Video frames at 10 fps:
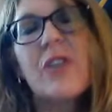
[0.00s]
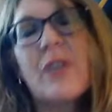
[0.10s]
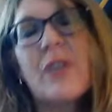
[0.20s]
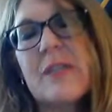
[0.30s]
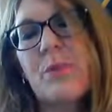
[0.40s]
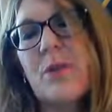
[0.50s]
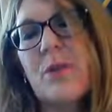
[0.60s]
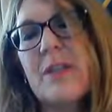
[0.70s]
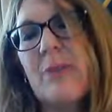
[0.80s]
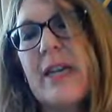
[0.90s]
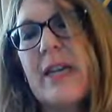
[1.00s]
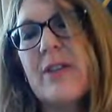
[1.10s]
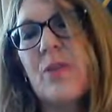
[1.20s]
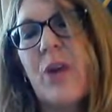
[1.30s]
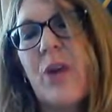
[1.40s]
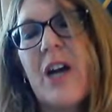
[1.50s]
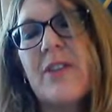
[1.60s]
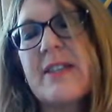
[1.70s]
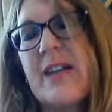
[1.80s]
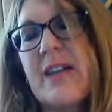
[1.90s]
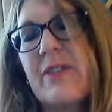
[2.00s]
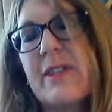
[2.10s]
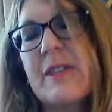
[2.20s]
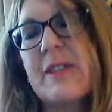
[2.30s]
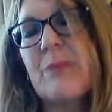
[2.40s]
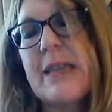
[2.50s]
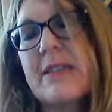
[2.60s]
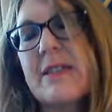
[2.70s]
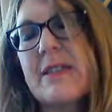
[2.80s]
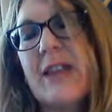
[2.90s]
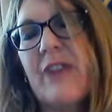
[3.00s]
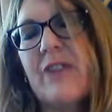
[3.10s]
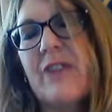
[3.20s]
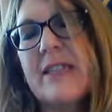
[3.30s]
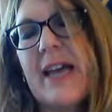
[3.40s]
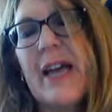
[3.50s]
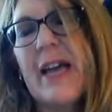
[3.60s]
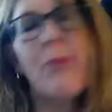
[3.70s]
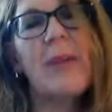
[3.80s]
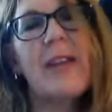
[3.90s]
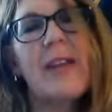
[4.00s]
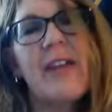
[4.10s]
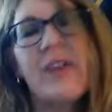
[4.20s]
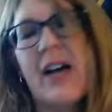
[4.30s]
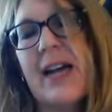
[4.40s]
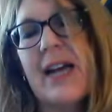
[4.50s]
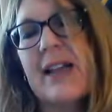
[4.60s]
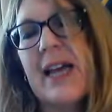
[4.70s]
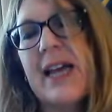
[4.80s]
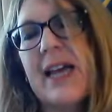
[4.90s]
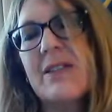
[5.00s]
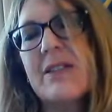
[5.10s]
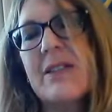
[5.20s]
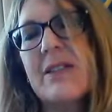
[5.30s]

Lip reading: transporting me to where the devil is bested every day by never idle hands,